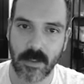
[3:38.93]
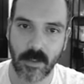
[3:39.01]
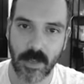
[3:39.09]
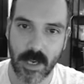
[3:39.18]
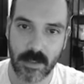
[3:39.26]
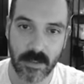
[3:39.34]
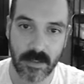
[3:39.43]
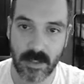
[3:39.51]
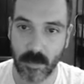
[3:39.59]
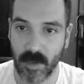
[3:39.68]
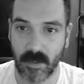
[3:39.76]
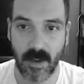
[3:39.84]
of locations.
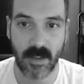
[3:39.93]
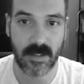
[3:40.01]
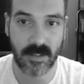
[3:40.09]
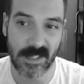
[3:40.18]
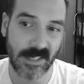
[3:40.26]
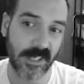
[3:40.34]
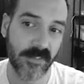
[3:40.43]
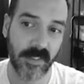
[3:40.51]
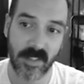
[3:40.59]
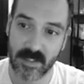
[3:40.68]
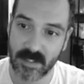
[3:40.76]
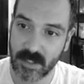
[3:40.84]
They've been around since
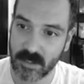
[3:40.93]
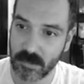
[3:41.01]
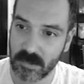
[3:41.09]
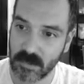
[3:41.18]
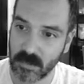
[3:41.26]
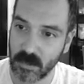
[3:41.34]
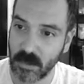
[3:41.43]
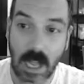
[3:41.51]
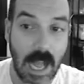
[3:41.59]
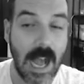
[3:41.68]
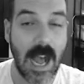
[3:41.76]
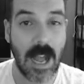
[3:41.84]
1956, which is cool.
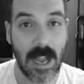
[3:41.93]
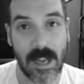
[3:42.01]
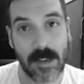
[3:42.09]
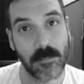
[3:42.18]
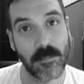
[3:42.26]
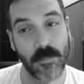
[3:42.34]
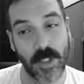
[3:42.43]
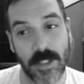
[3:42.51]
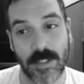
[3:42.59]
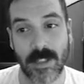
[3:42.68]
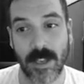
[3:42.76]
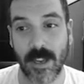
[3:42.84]
I'm
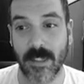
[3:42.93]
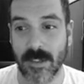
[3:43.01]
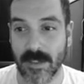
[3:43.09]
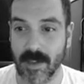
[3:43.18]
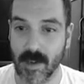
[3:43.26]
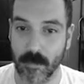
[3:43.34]
really digging the send a